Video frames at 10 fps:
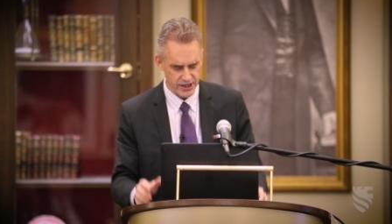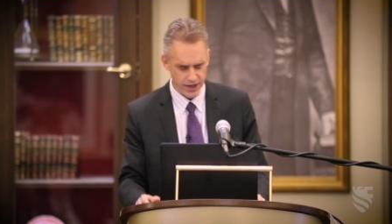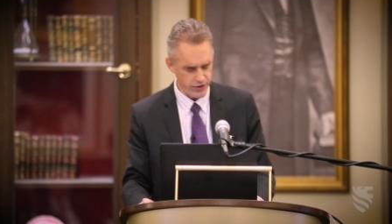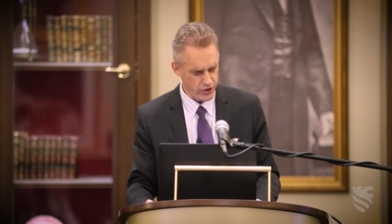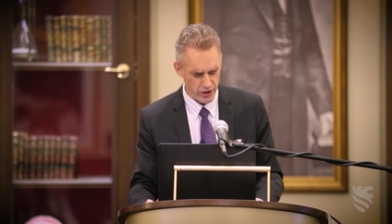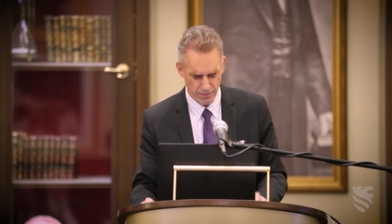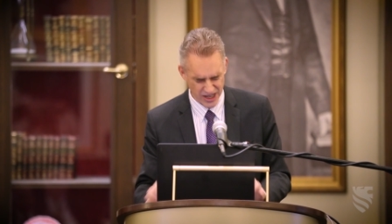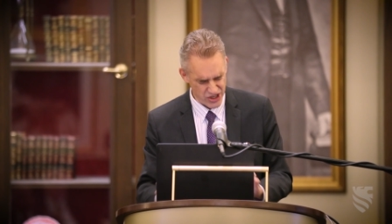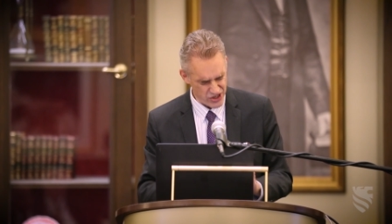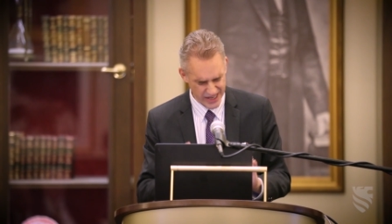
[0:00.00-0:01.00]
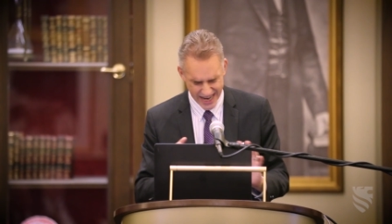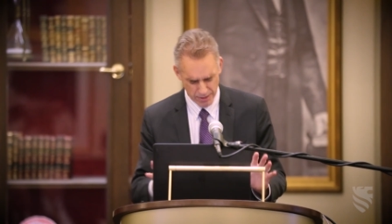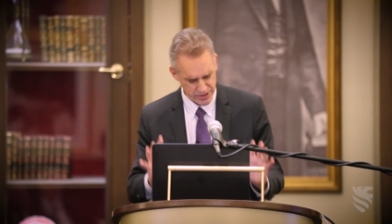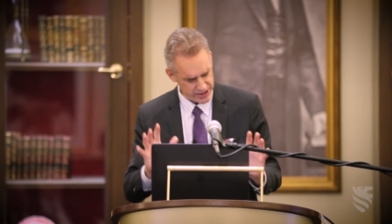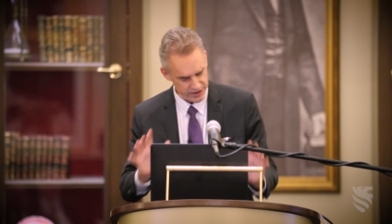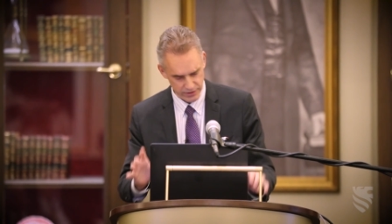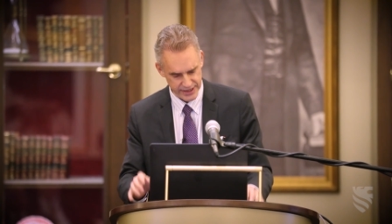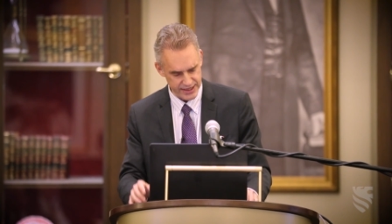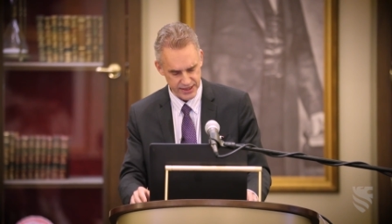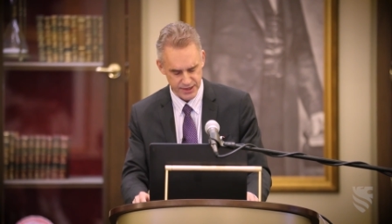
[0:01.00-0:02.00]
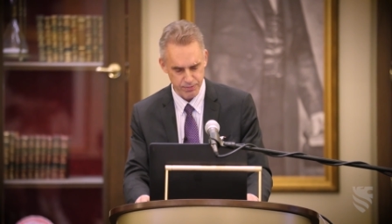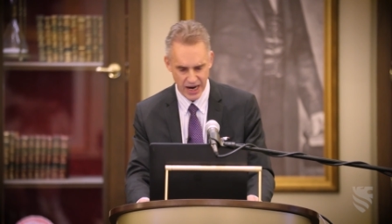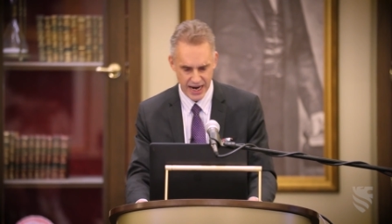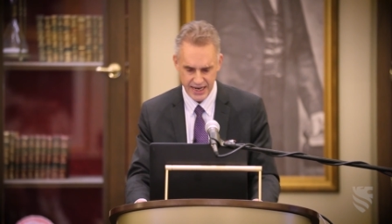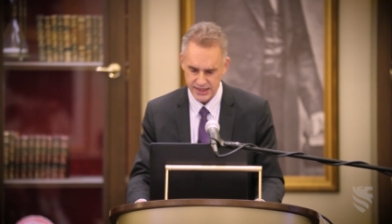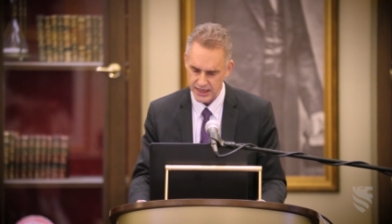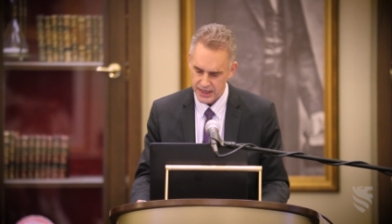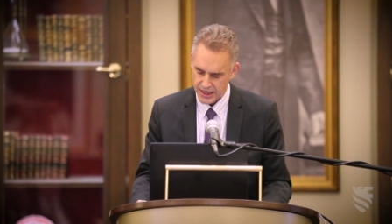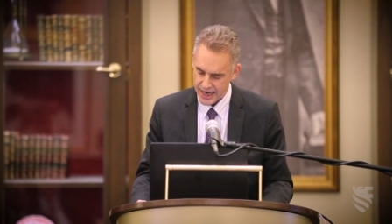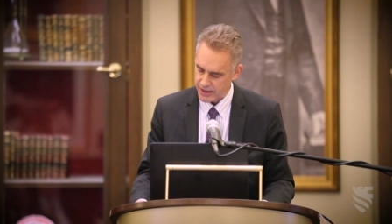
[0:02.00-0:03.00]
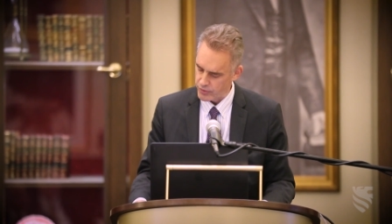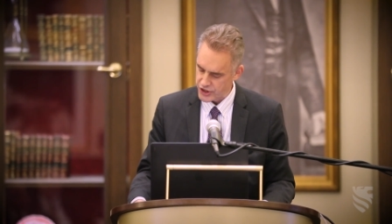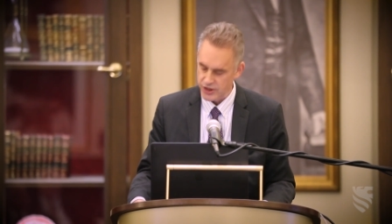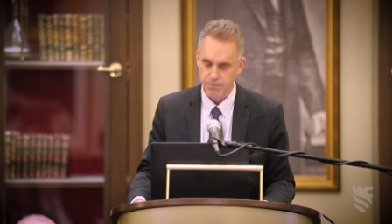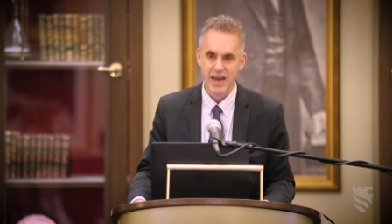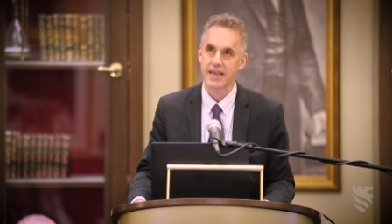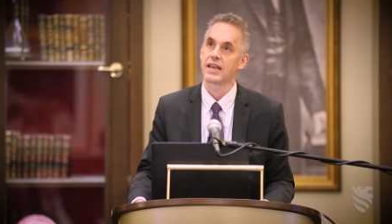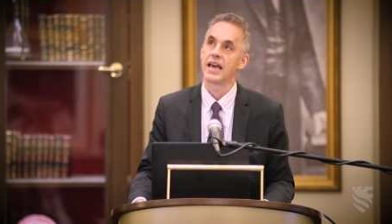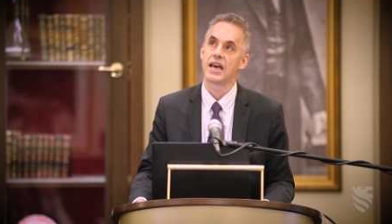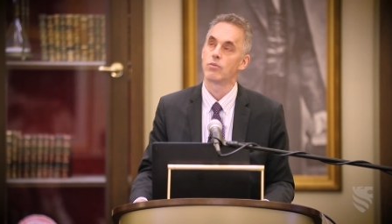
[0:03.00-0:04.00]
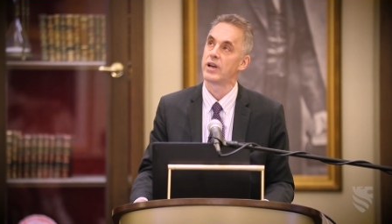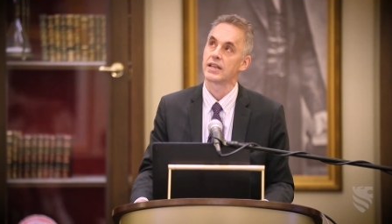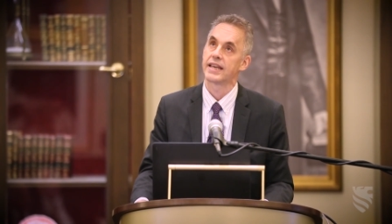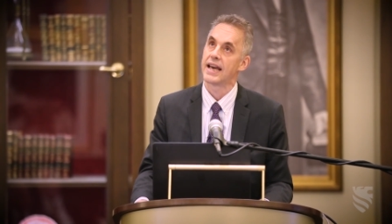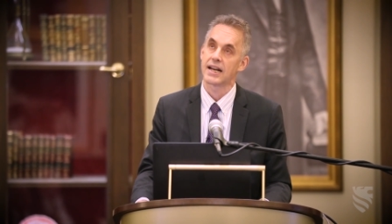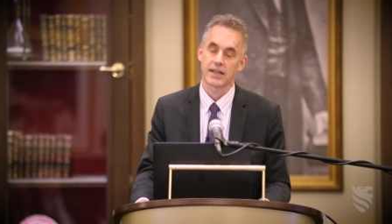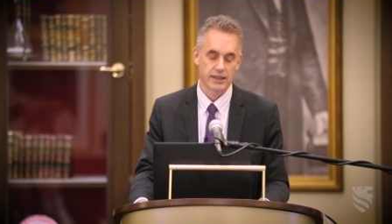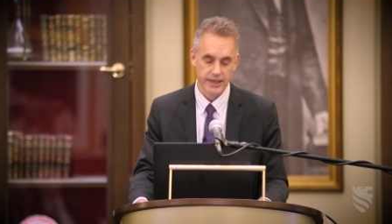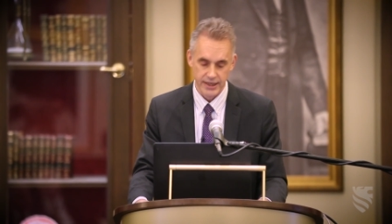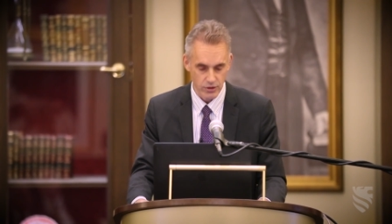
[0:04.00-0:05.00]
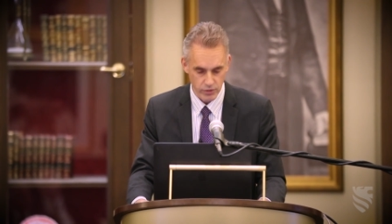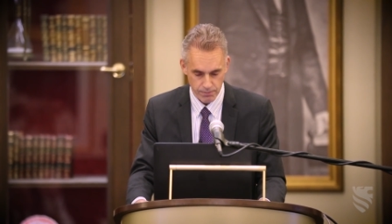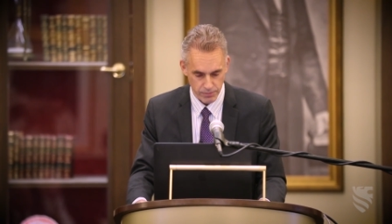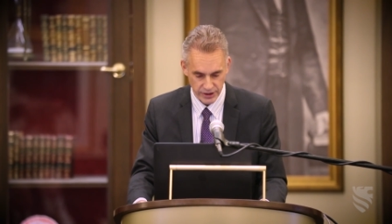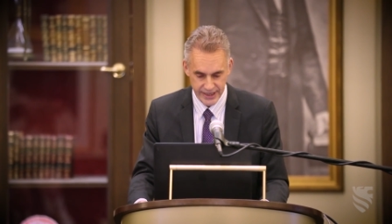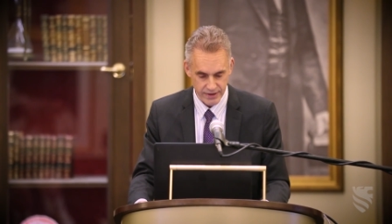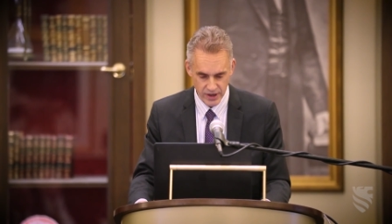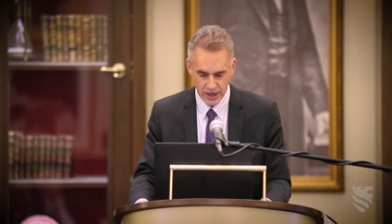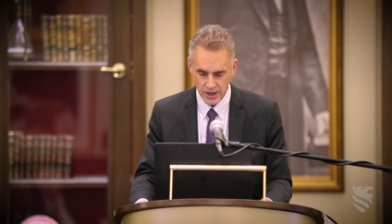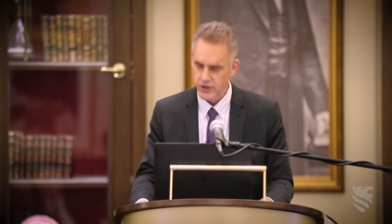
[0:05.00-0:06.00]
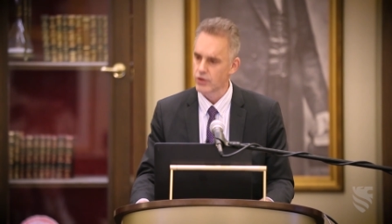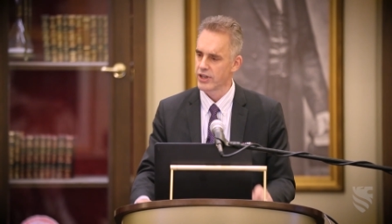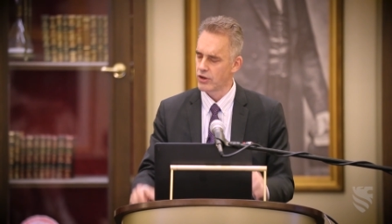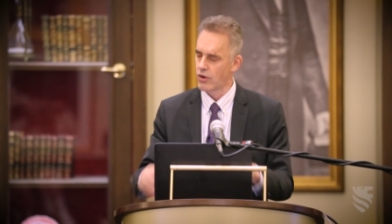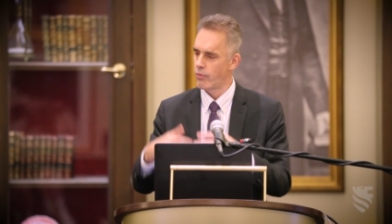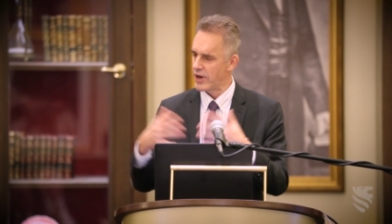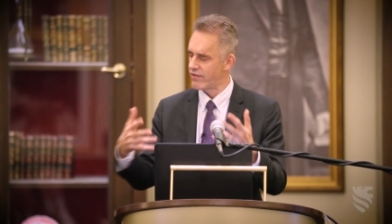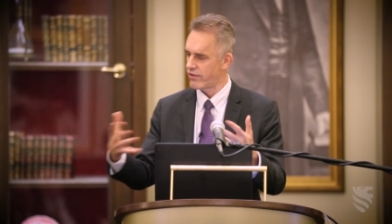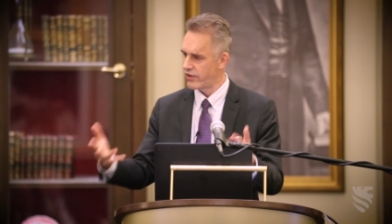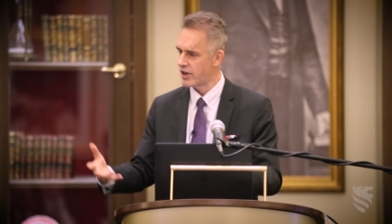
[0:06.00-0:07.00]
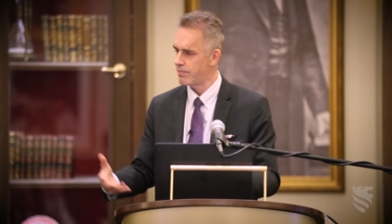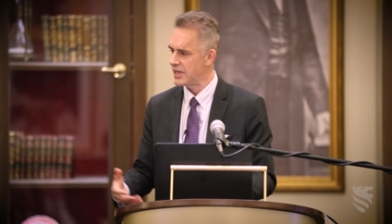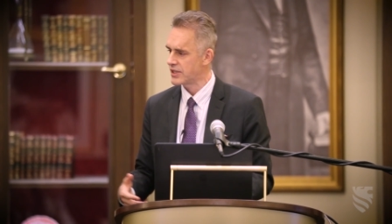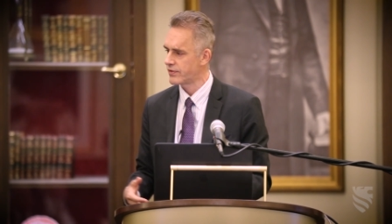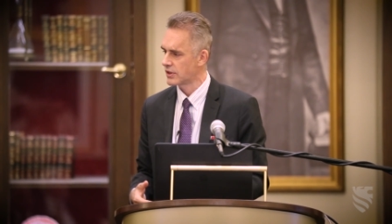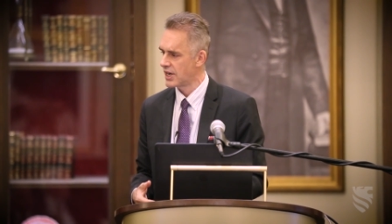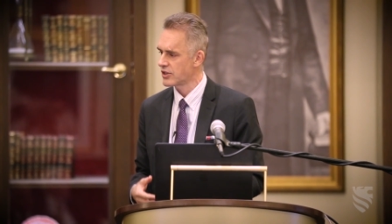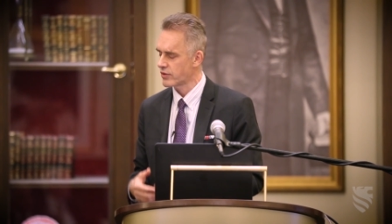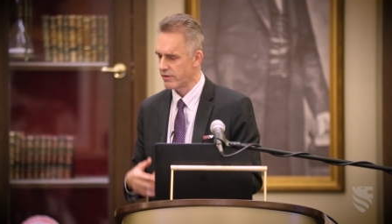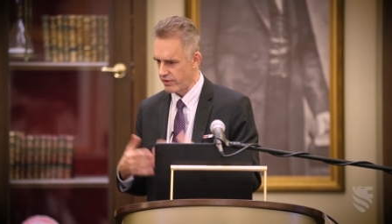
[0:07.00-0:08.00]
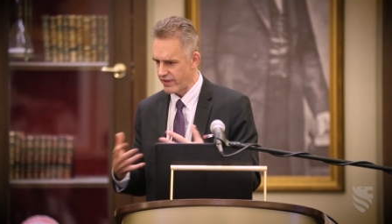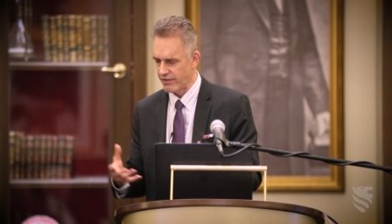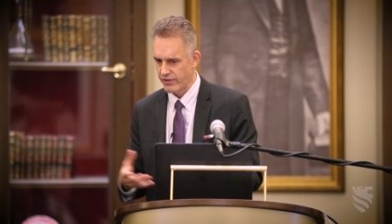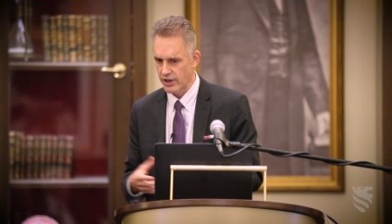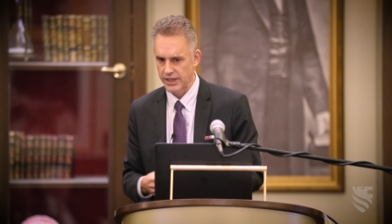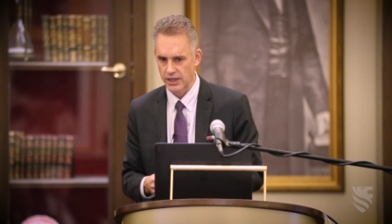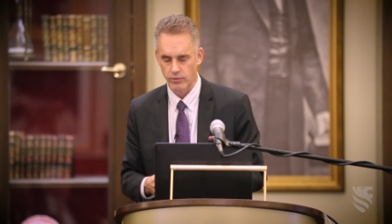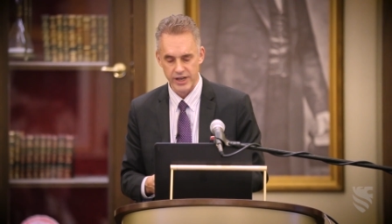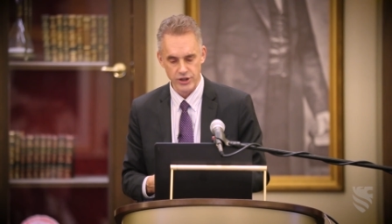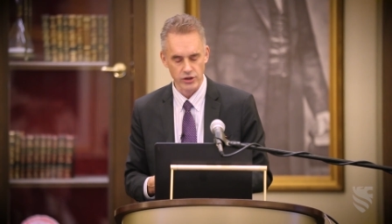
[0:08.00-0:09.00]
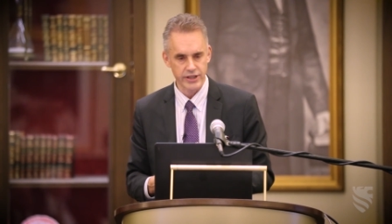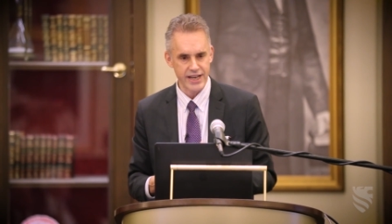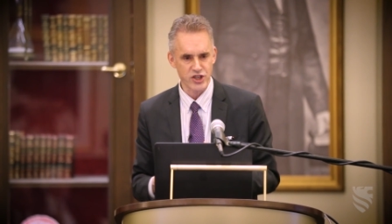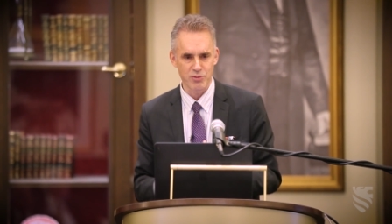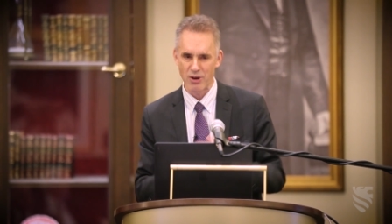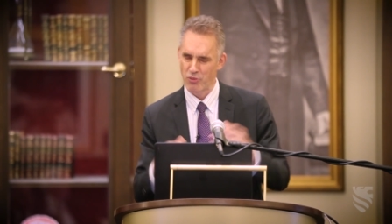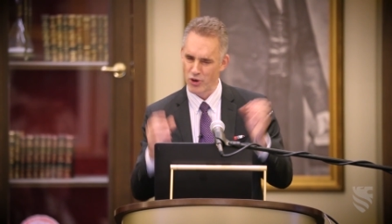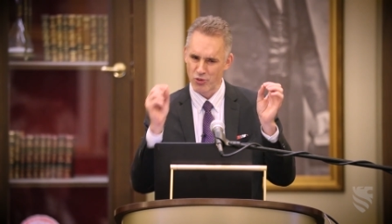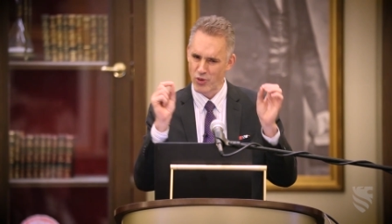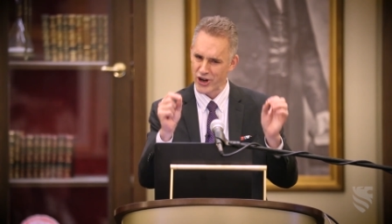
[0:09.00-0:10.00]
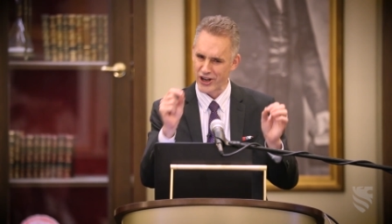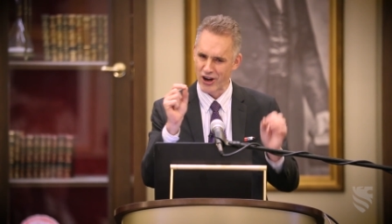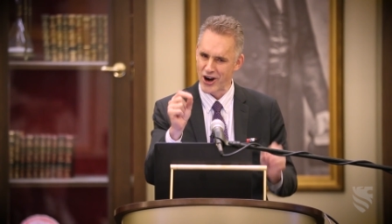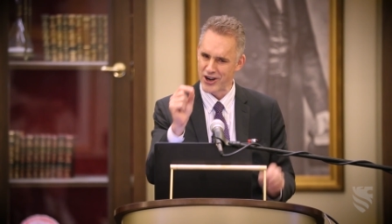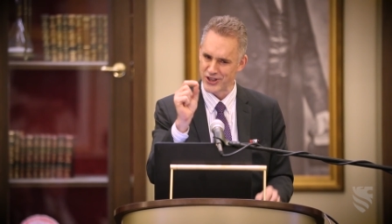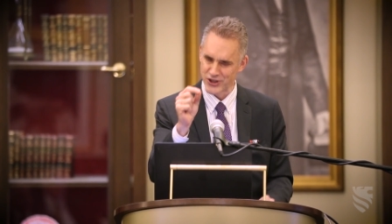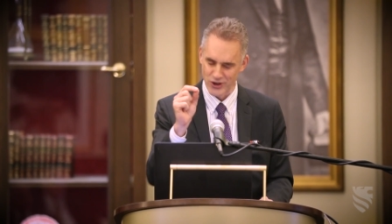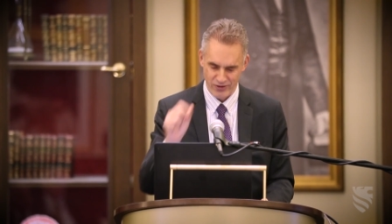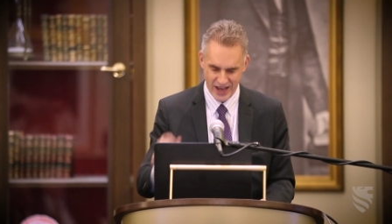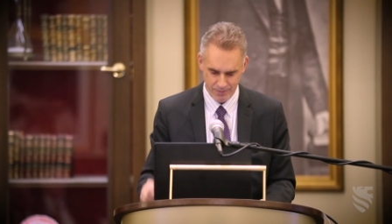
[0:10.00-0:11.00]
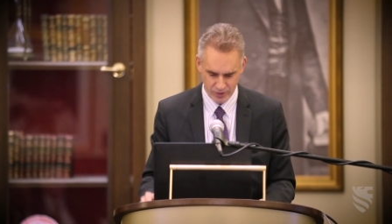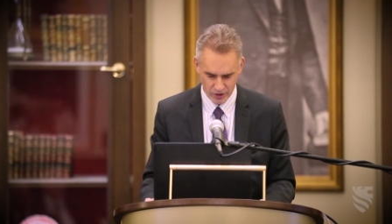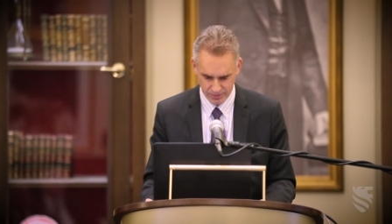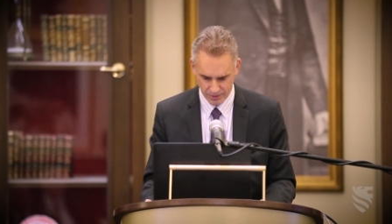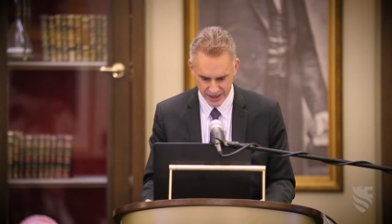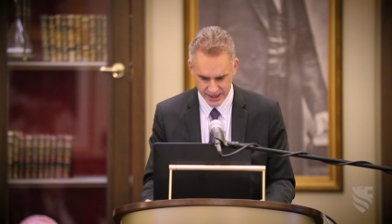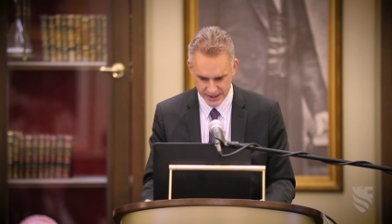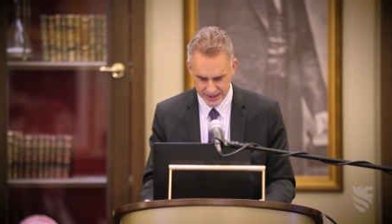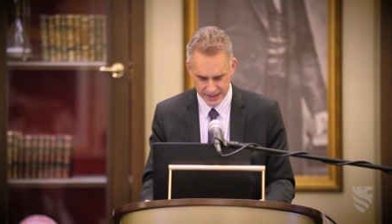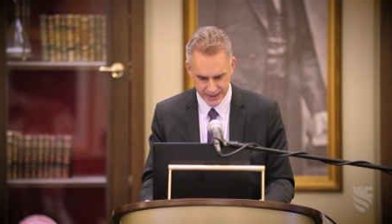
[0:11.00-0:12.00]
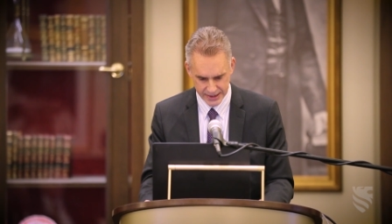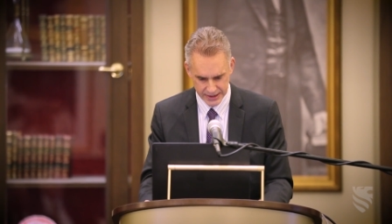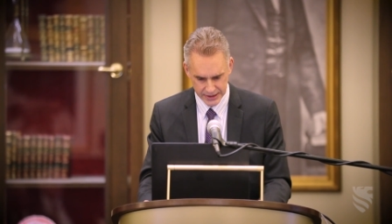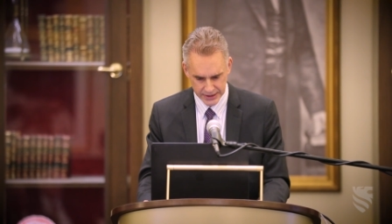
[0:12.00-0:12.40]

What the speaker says: is another term I just absolutely despise, and which is making headway in Canada like you wouldn't believe. So, you know what, we have a very peaceful country. We've had very little racial tension, but we're working hard to solve that problem, I can tell you.